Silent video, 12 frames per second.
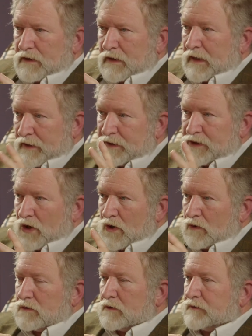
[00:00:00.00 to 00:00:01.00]
I
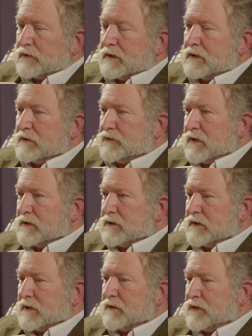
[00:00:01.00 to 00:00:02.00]
know, rather,
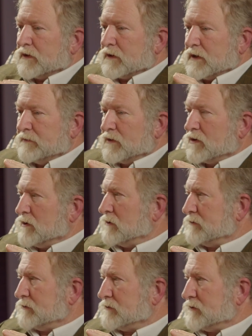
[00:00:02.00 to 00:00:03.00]
there are
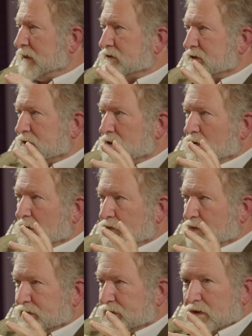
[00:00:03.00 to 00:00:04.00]
chemical things that go
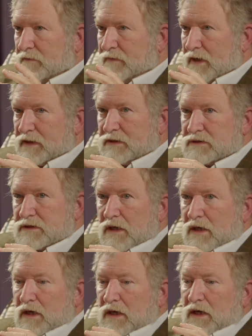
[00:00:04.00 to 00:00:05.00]
on within our bodies,
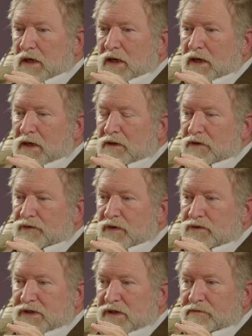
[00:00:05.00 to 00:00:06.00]
and
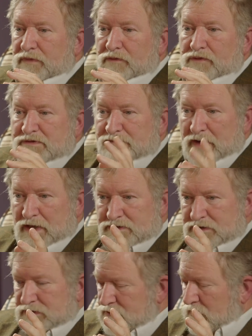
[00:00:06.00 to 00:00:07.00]
those can be
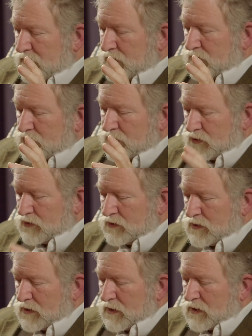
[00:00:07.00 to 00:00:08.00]
responses
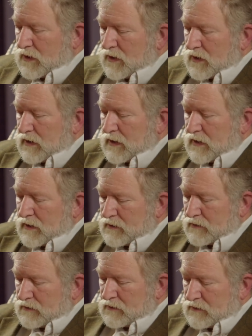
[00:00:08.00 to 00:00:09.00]
to,
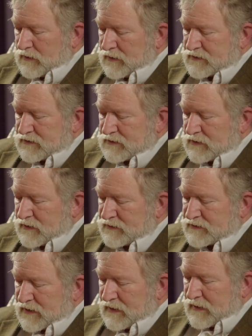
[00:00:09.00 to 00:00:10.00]
let's
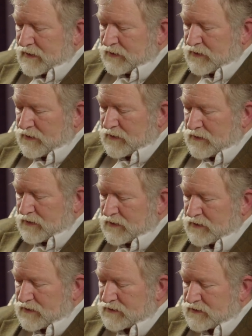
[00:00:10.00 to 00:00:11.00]
say down here
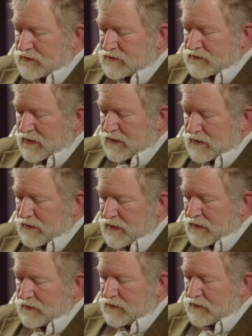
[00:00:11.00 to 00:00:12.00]
in this area
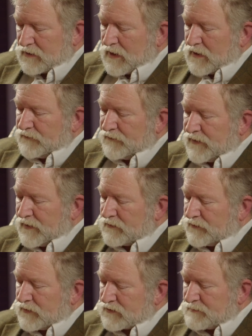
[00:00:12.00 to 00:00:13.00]
down here,
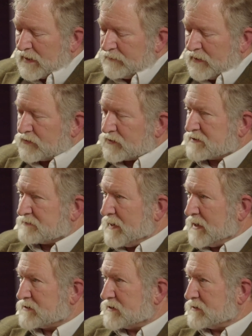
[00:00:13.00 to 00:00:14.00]
those may be
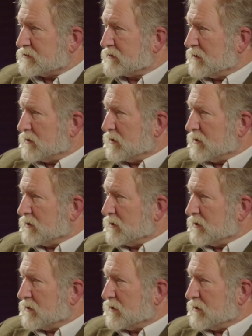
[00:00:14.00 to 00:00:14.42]
responses